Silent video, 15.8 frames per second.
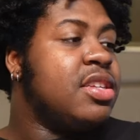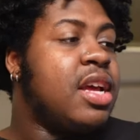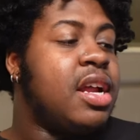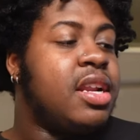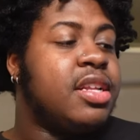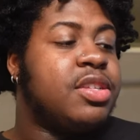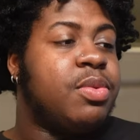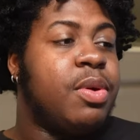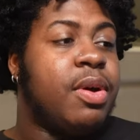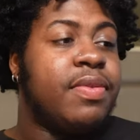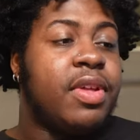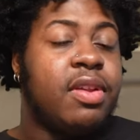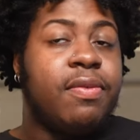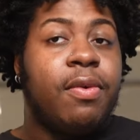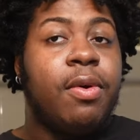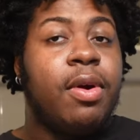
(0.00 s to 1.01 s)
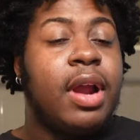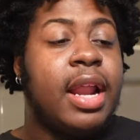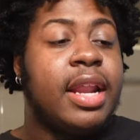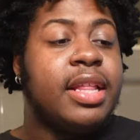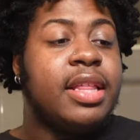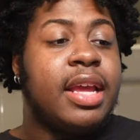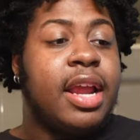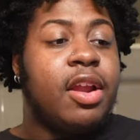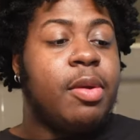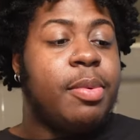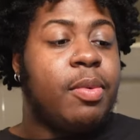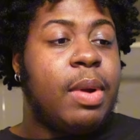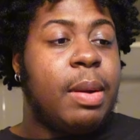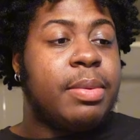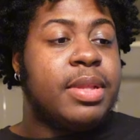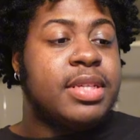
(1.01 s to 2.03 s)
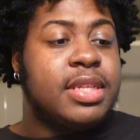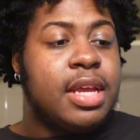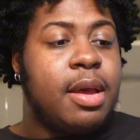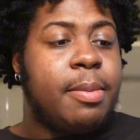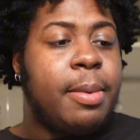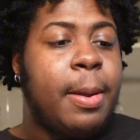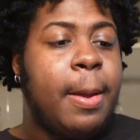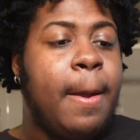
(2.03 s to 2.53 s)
currently 12:34. I need to hurry up and wrap this up.